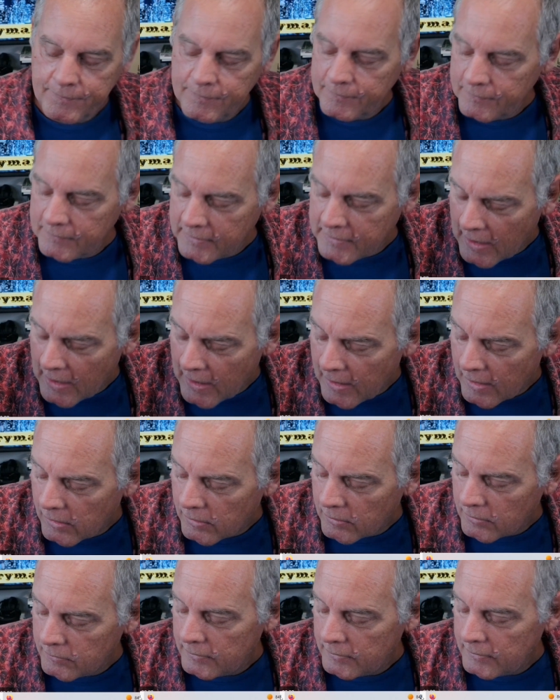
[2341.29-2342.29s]

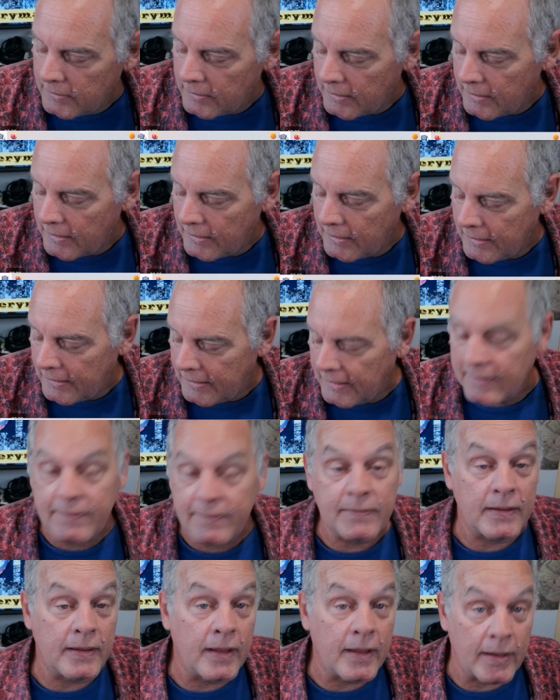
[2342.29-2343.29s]
Kyle, in
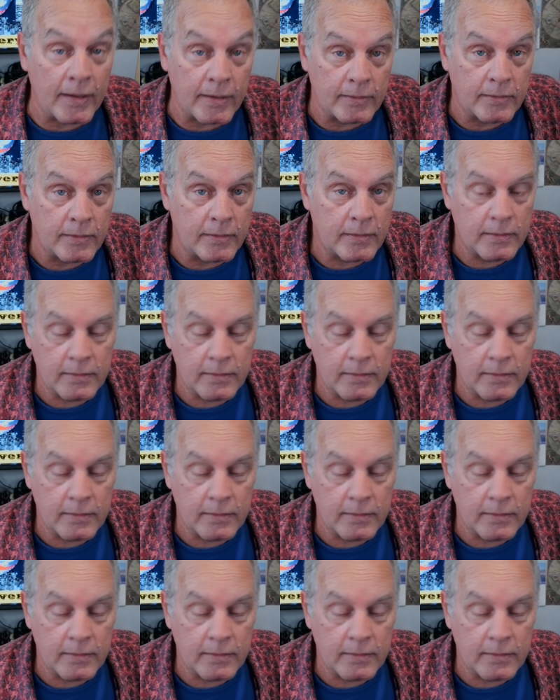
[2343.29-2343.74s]
the end,